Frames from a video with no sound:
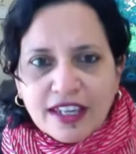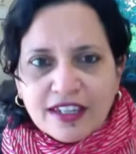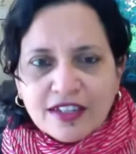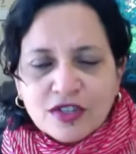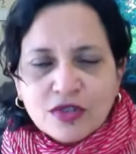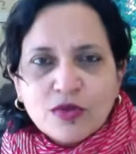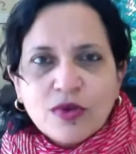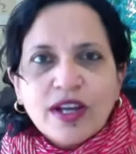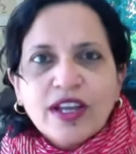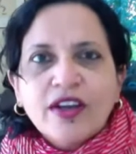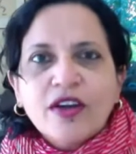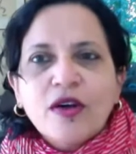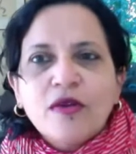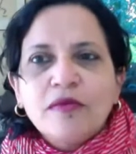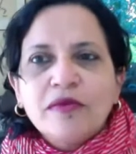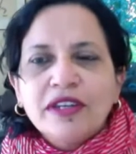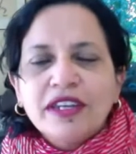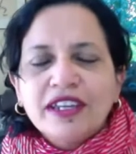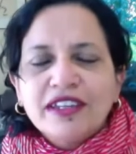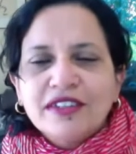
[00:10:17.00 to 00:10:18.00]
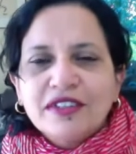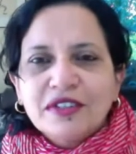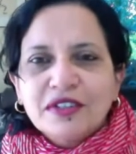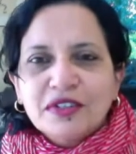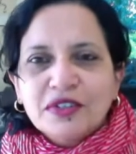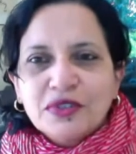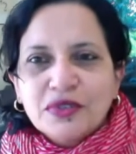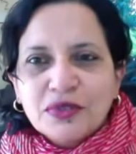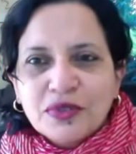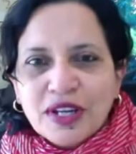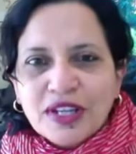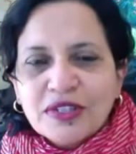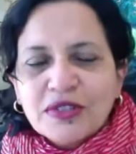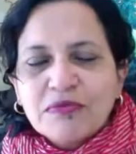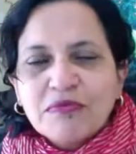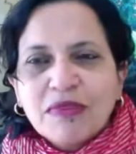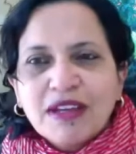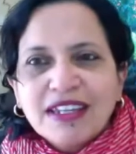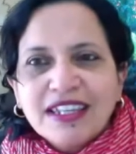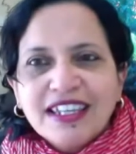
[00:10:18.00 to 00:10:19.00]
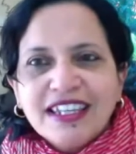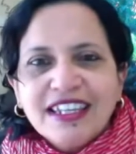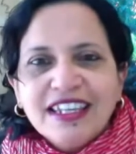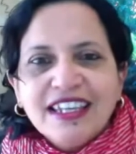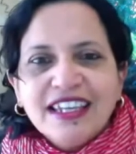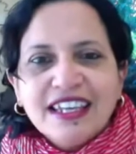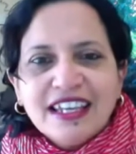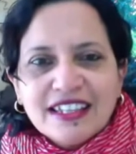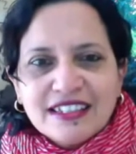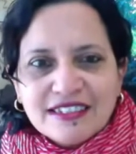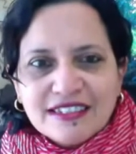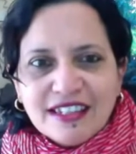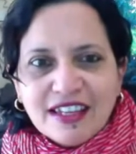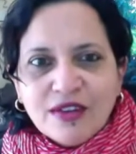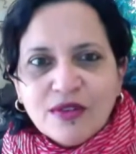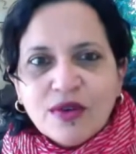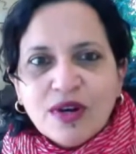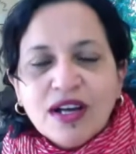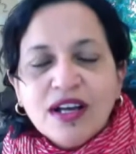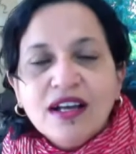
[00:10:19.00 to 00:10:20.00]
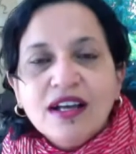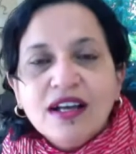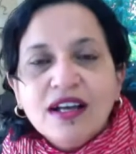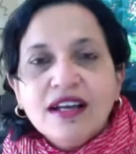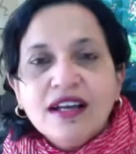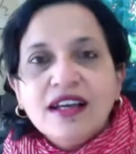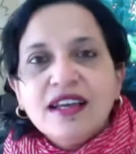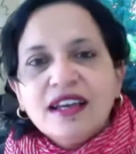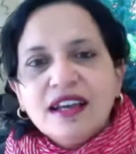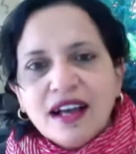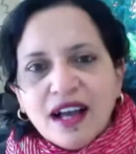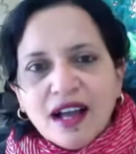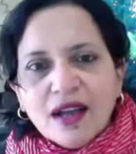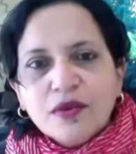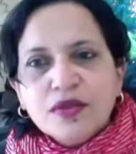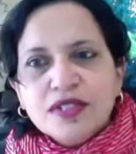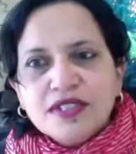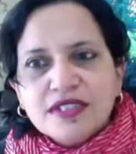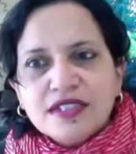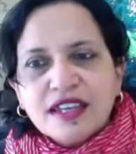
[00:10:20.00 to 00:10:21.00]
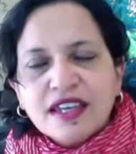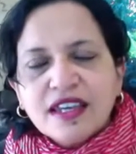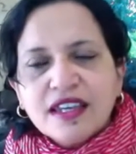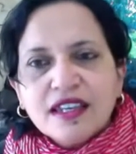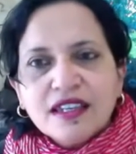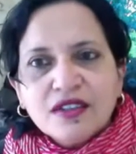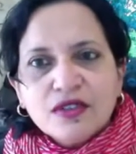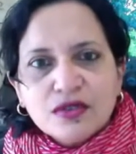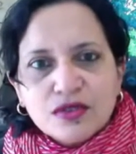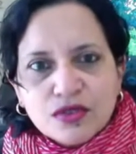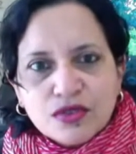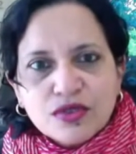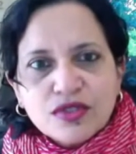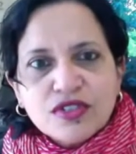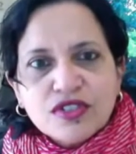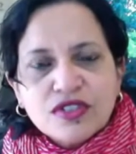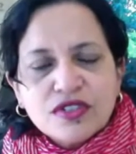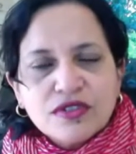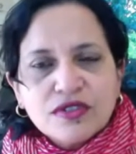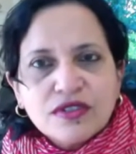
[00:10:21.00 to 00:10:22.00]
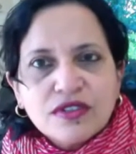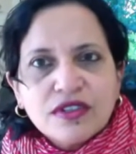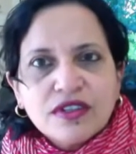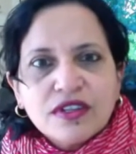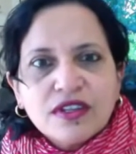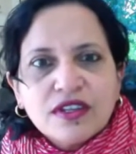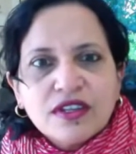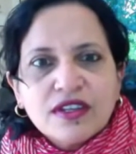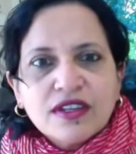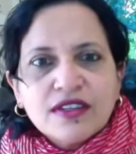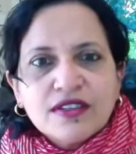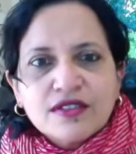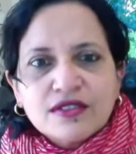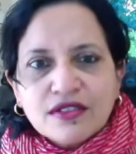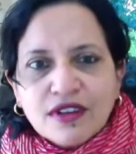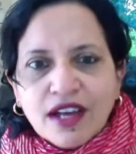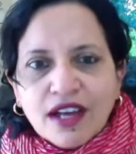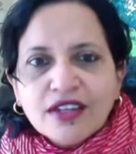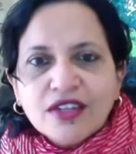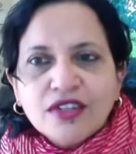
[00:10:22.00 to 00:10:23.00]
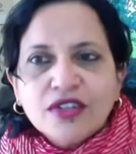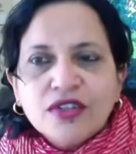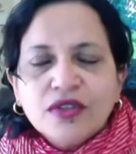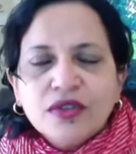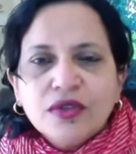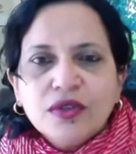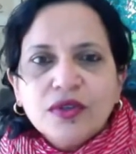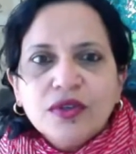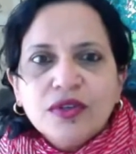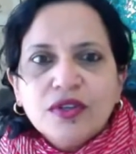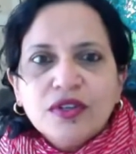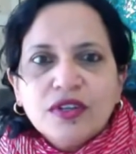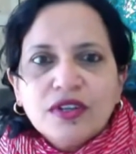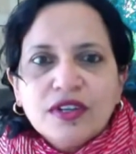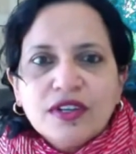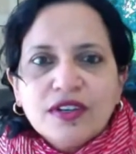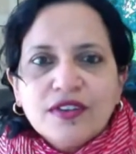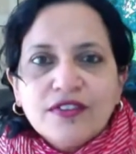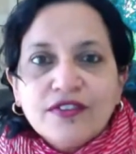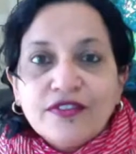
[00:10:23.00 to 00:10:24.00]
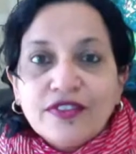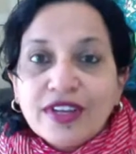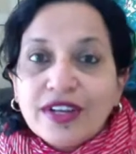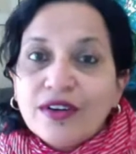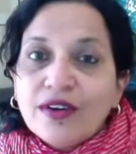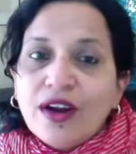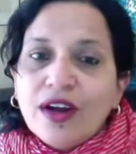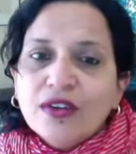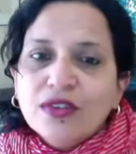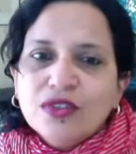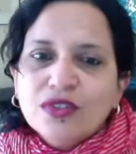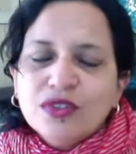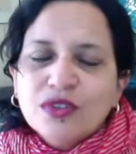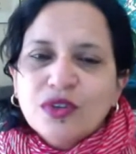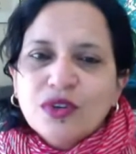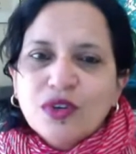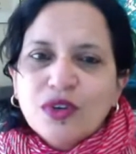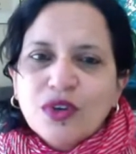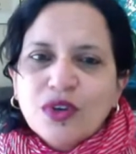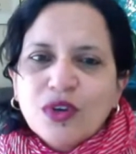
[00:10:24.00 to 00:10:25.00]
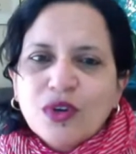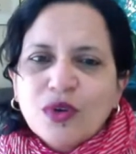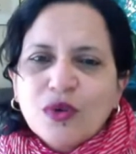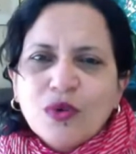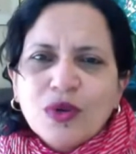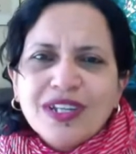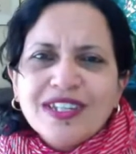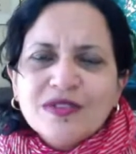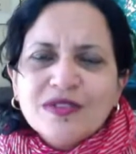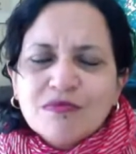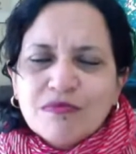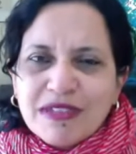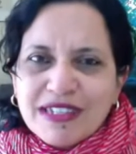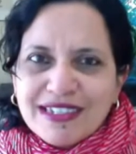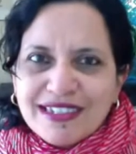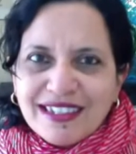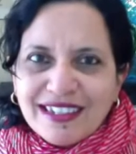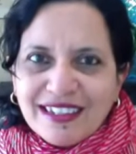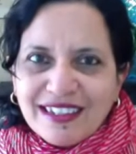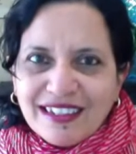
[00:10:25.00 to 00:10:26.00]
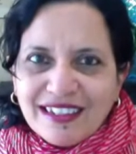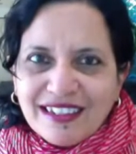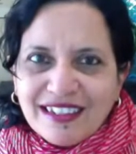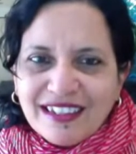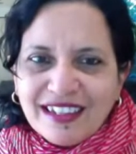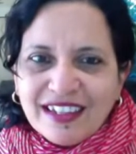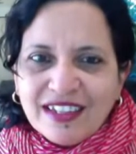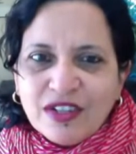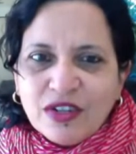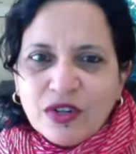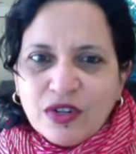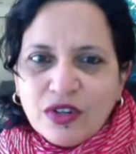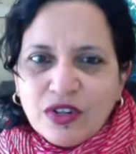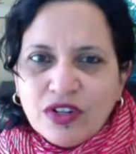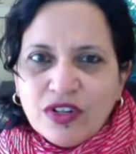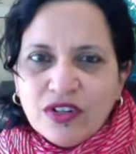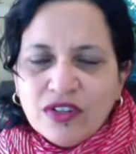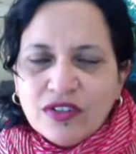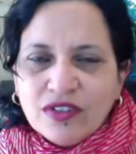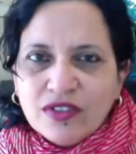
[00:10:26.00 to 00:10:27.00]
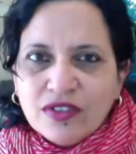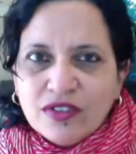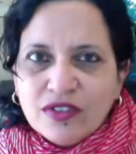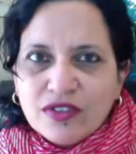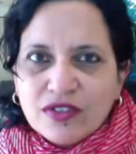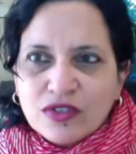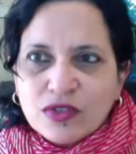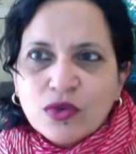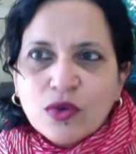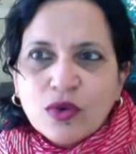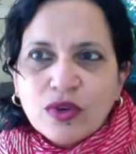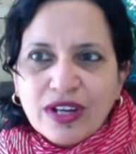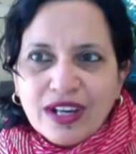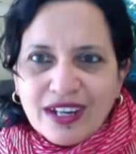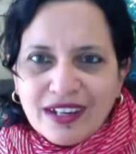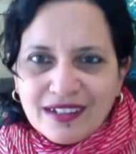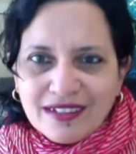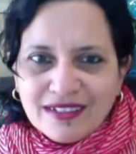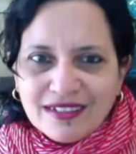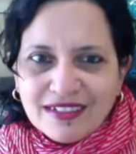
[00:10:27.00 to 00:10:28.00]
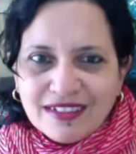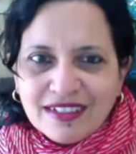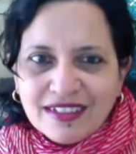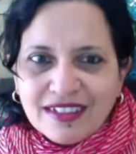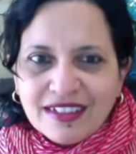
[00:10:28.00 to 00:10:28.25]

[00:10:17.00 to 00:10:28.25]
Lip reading: get into Y Combinator, to raise money, etc., I would say you should try to figure out what is missing in your story.